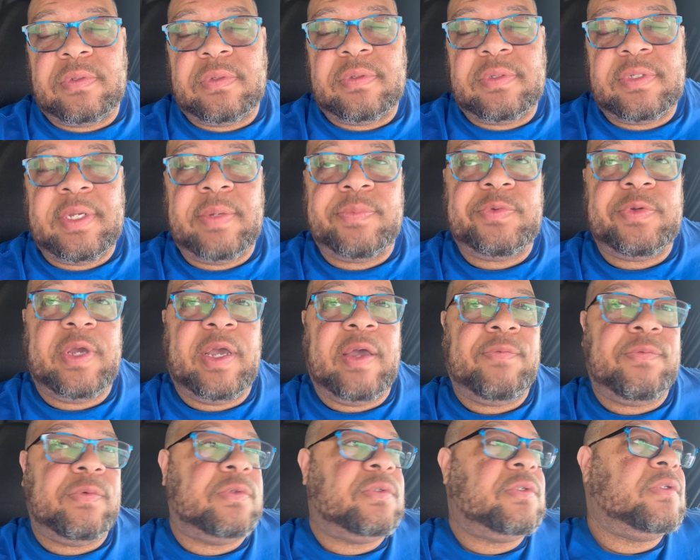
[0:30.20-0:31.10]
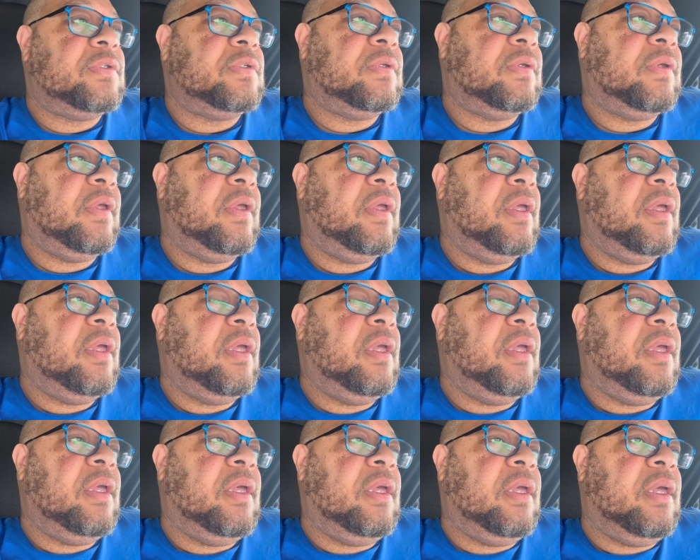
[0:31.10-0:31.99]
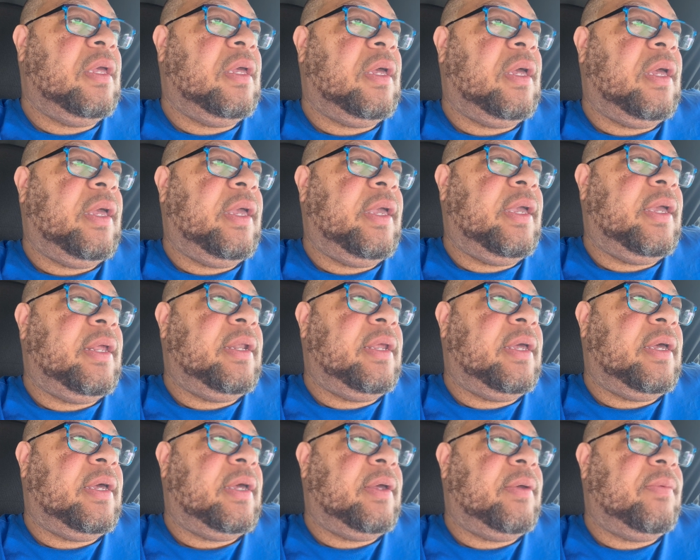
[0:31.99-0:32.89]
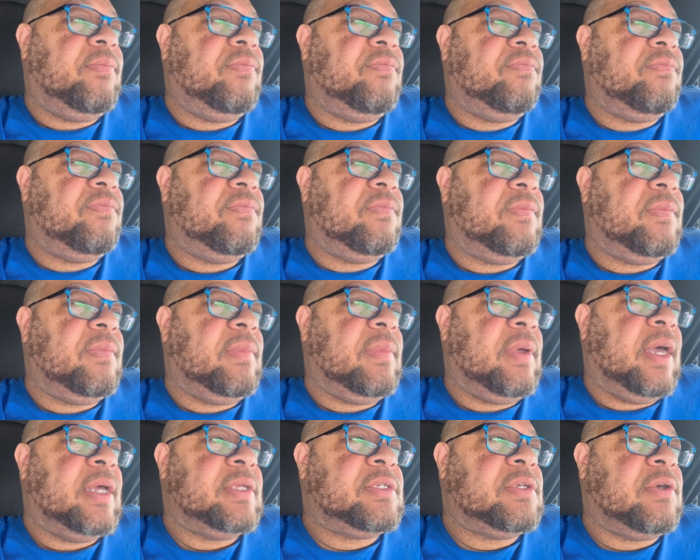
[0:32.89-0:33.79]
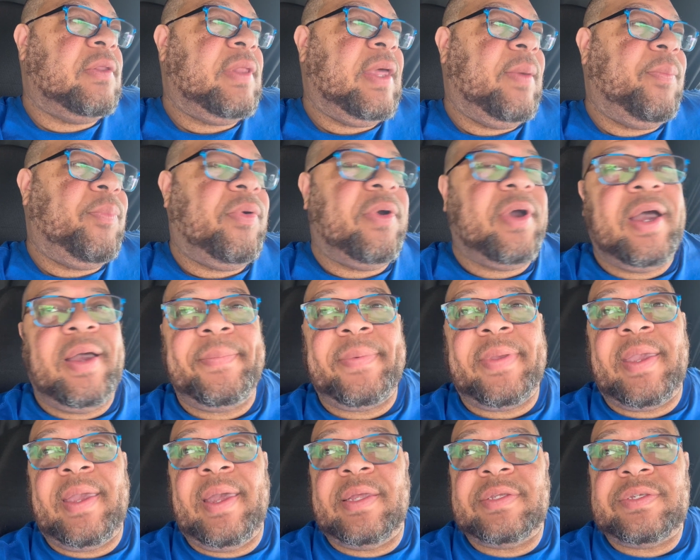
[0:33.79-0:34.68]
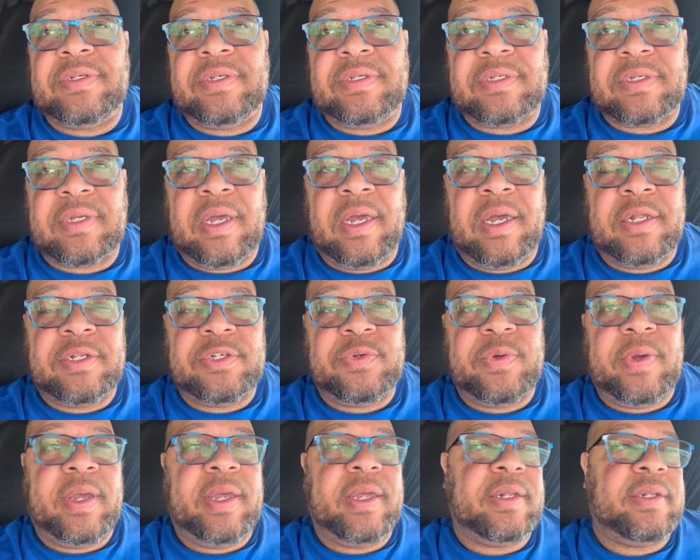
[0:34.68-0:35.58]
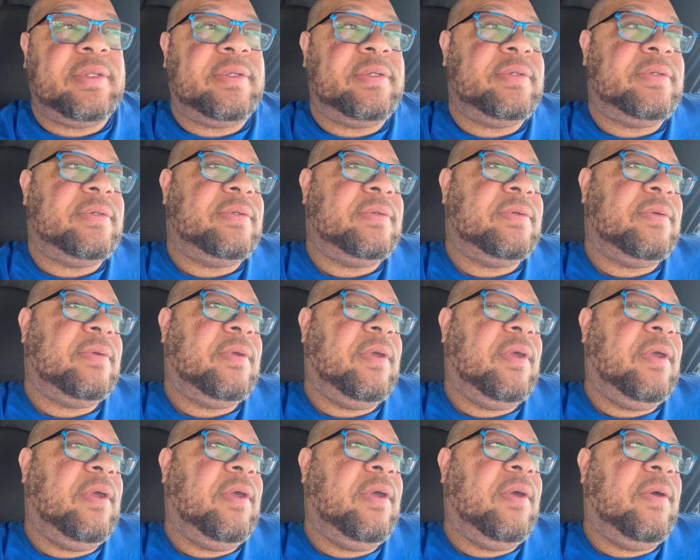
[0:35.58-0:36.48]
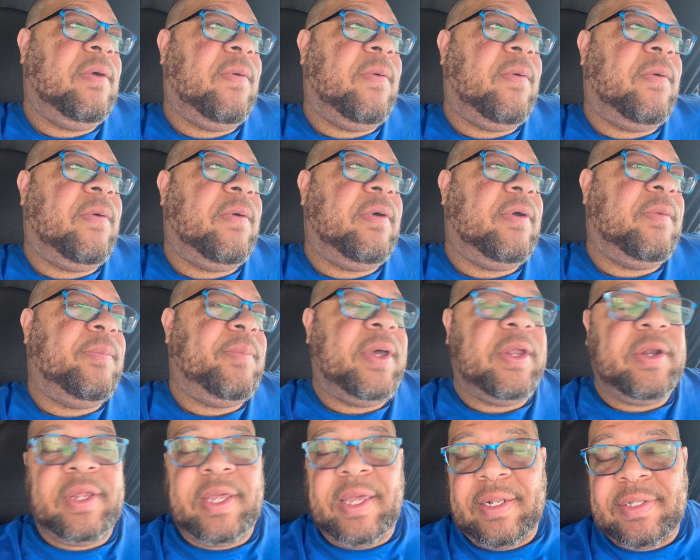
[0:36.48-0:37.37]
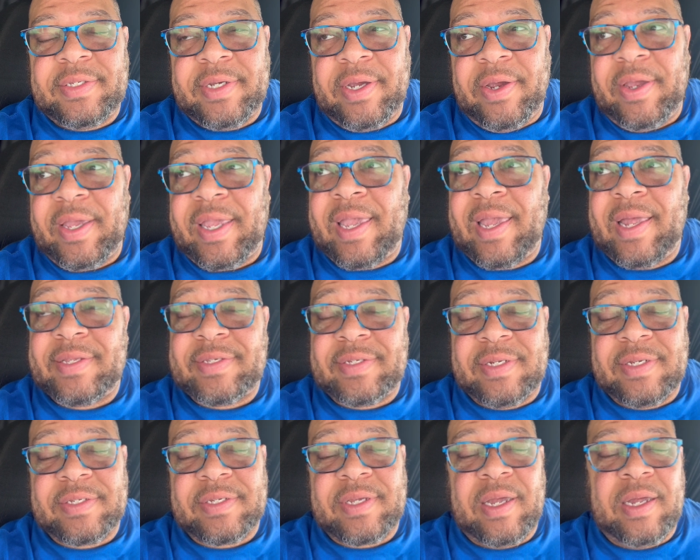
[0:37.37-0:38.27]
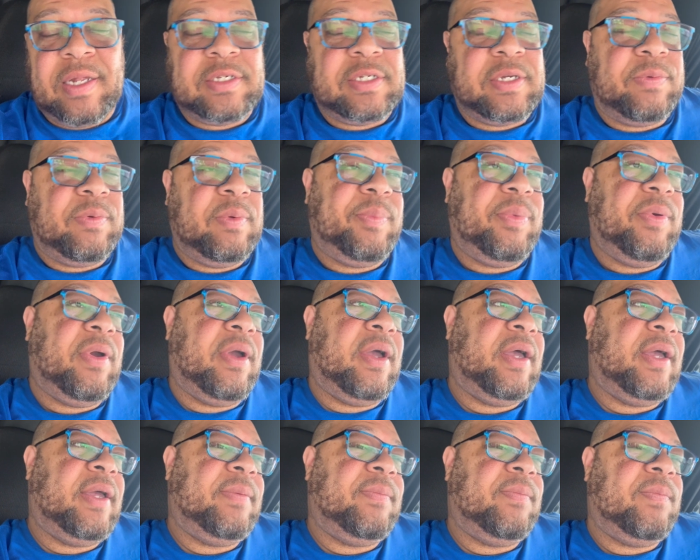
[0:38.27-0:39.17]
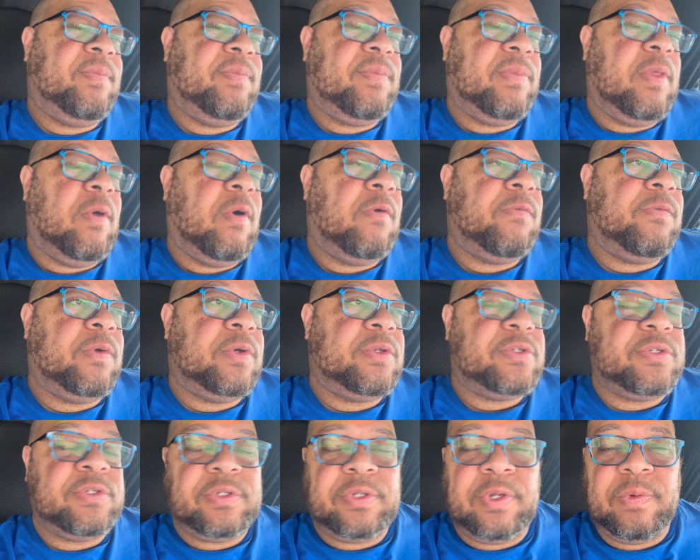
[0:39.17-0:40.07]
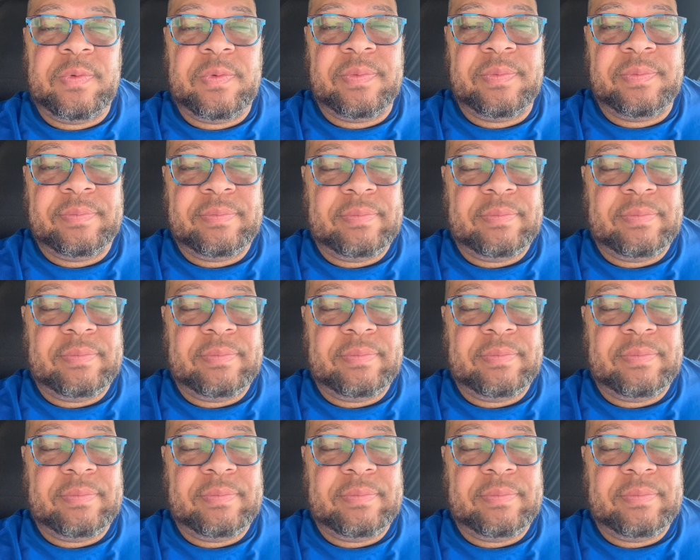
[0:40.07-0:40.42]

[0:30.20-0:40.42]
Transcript: Tim Travels, and I saw that Prime canceled his contract, or better yet, Terry canceled his contract with Prime over a student.